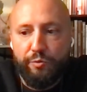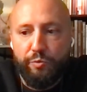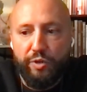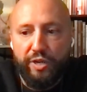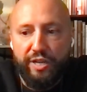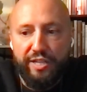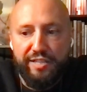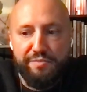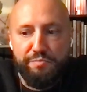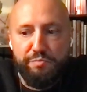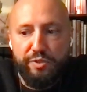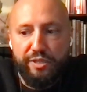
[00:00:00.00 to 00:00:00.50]

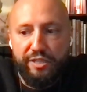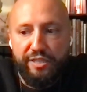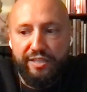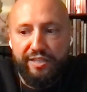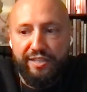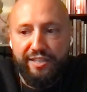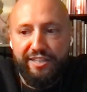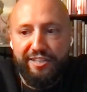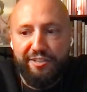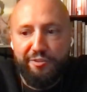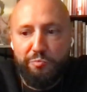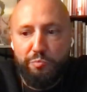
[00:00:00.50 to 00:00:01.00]
what has
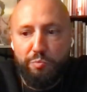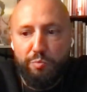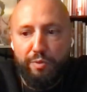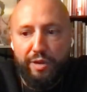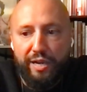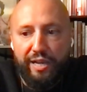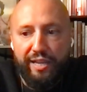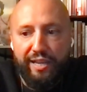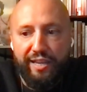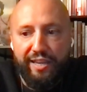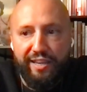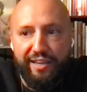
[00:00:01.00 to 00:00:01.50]
been
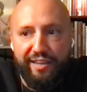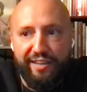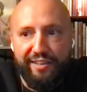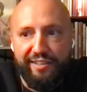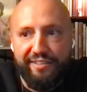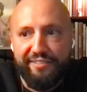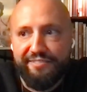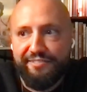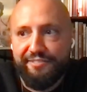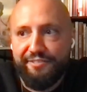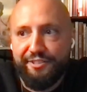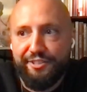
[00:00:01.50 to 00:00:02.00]

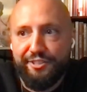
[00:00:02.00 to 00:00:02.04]
my